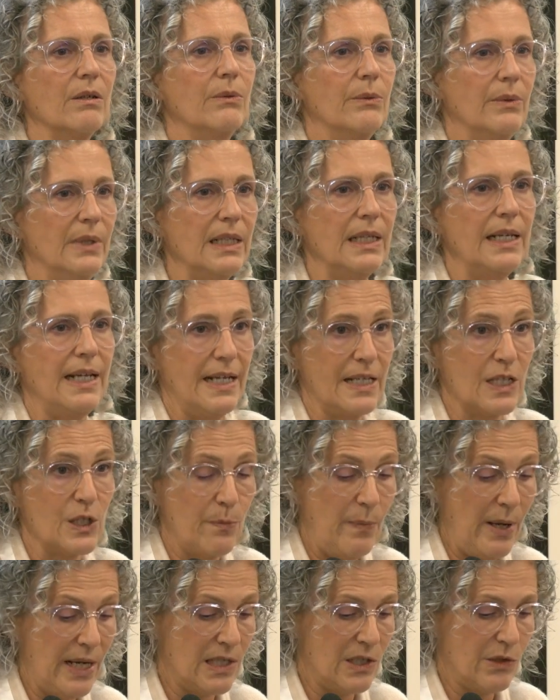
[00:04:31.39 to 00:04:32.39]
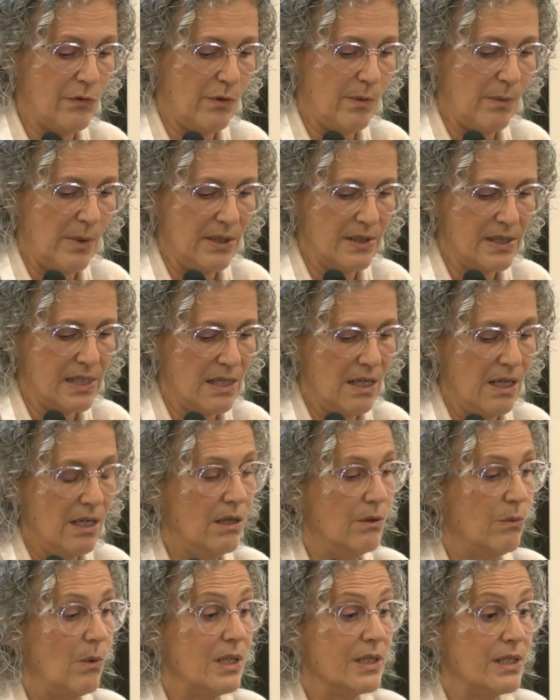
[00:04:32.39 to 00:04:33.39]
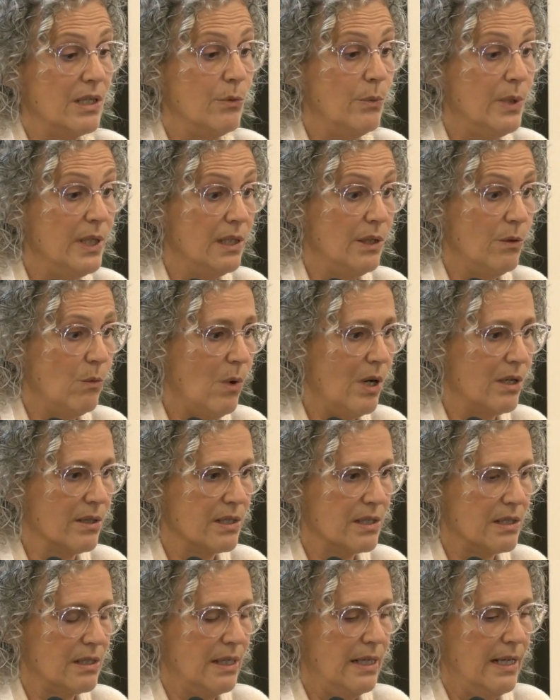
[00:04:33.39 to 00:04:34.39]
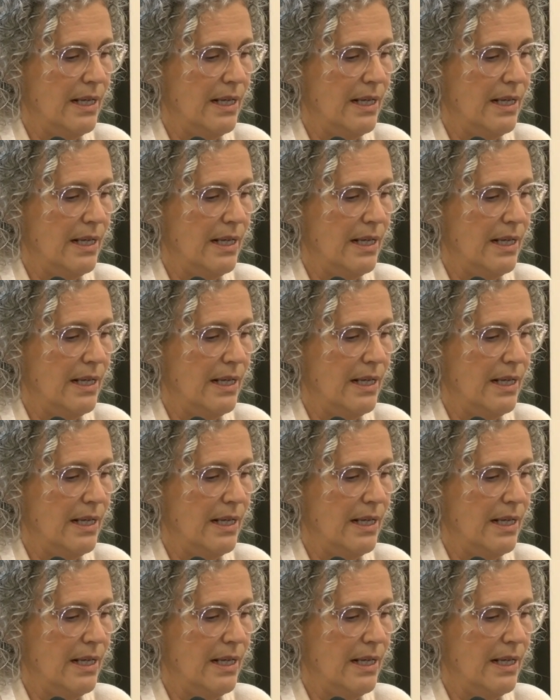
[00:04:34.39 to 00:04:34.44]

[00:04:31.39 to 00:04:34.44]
really expects from us, or what they really want.